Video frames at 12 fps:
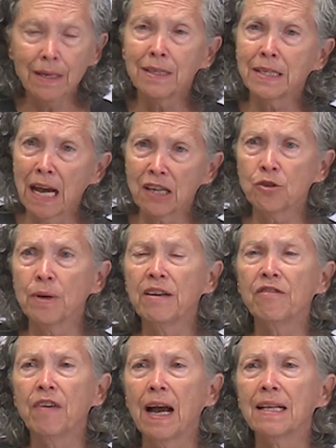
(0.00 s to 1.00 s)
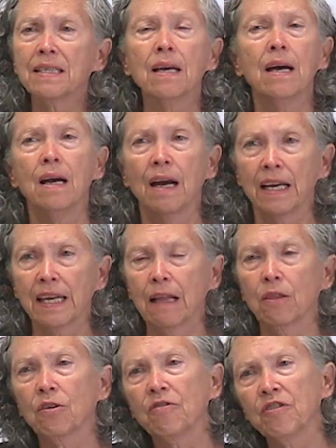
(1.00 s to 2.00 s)
Saturated fats,
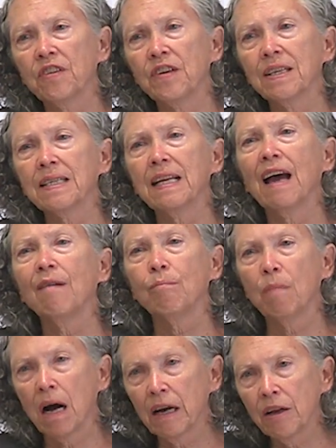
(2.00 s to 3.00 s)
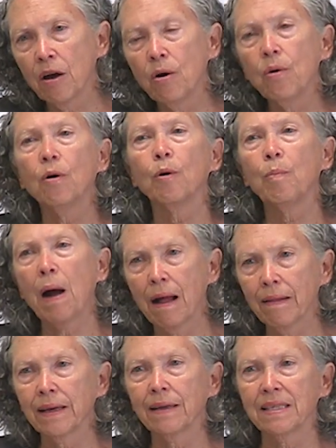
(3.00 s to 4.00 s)
again, look for things that have mono or
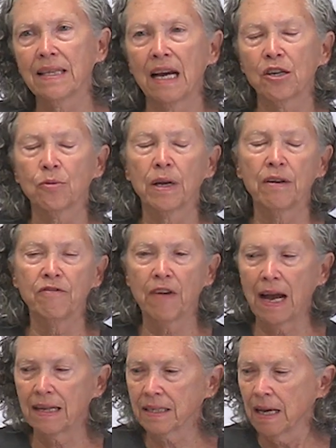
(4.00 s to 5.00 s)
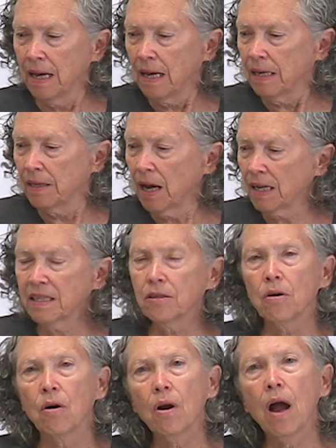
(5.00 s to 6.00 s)
polyunsaturated fats. Nuts
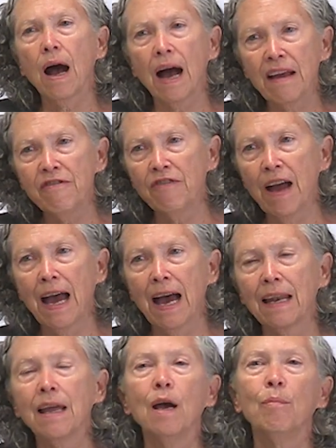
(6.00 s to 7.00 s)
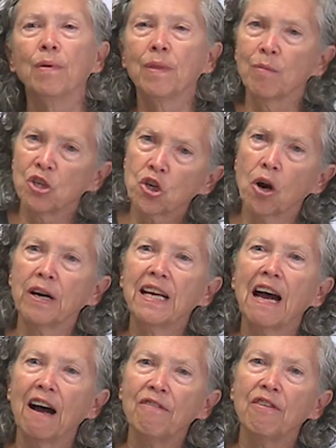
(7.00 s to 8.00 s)
are high fat, but the
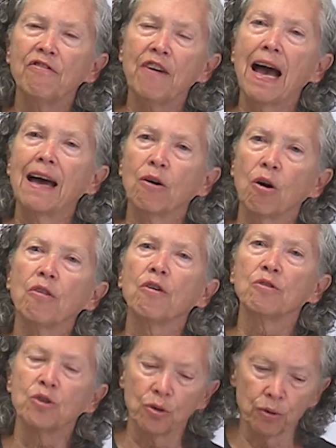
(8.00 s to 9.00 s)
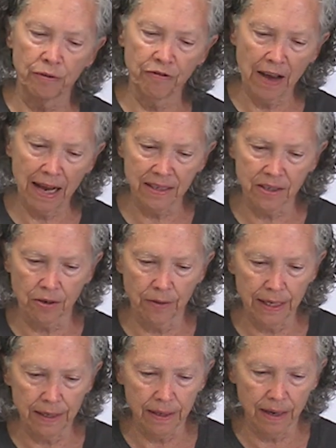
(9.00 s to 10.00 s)
majority of the fat are those good fats that
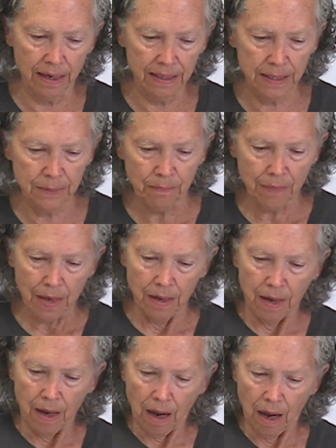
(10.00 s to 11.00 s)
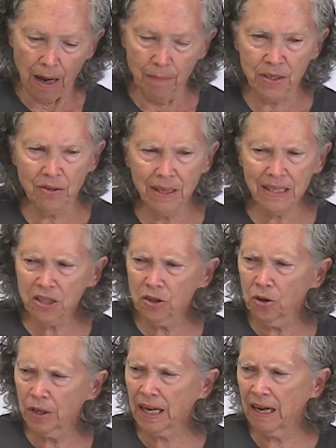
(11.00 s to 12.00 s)
are in nuts. So let's
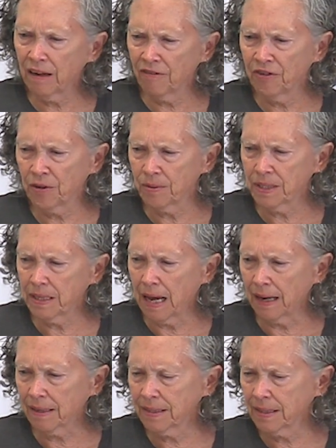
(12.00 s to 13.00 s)
look at a few snacks.